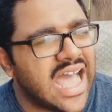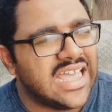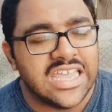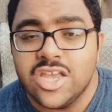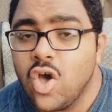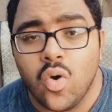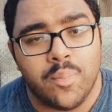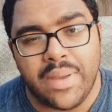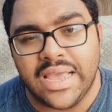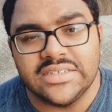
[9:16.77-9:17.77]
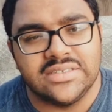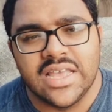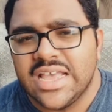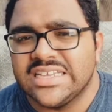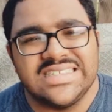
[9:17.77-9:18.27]
ego-based,
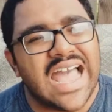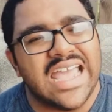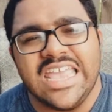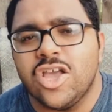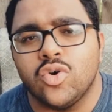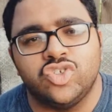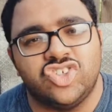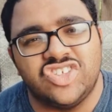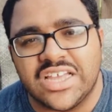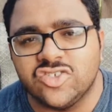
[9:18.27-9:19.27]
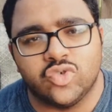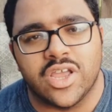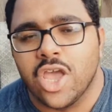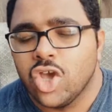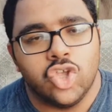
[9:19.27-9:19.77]
it's not
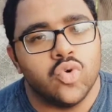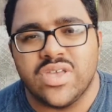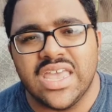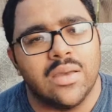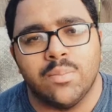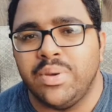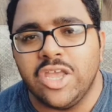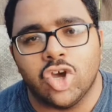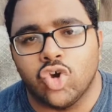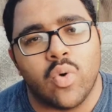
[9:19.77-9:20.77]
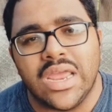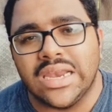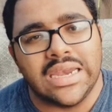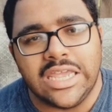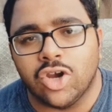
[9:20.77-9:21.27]
egocentric. You can't be a great
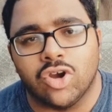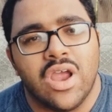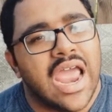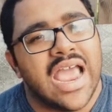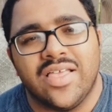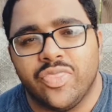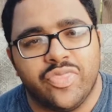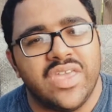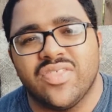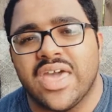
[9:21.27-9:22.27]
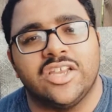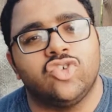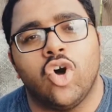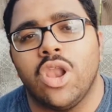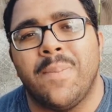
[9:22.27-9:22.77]
leader and think that it's
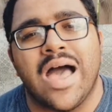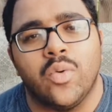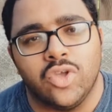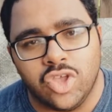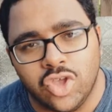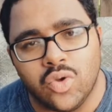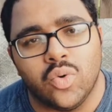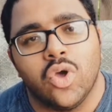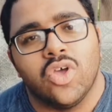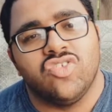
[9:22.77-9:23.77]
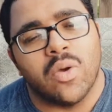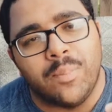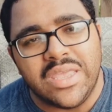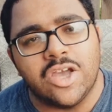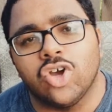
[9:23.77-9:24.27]
all about you. To
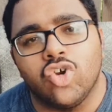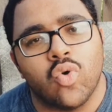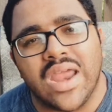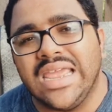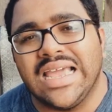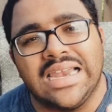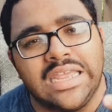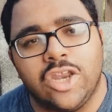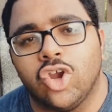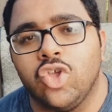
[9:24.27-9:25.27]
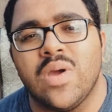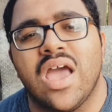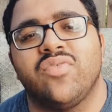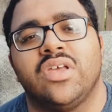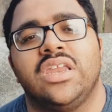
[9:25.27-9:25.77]
be a great leader, you
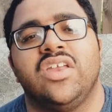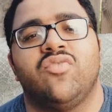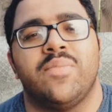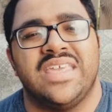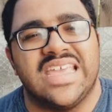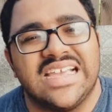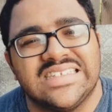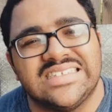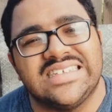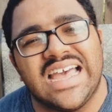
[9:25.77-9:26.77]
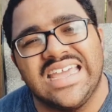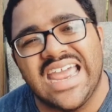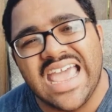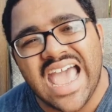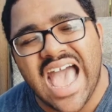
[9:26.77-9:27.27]
have to lead from the inside
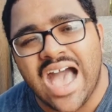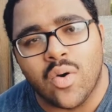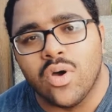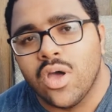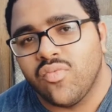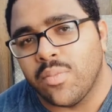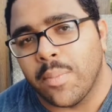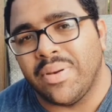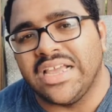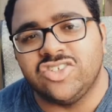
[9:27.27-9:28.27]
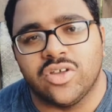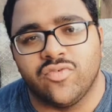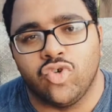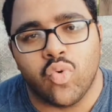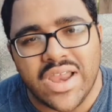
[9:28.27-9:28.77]
out, from a place
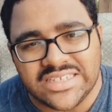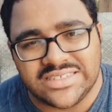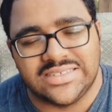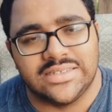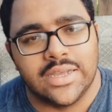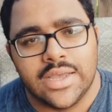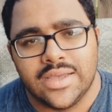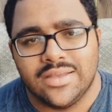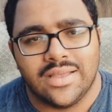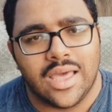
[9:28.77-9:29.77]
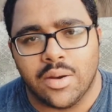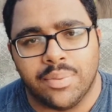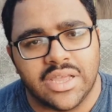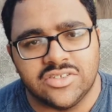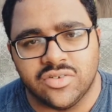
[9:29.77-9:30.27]
of grace, not a
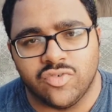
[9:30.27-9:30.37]
place of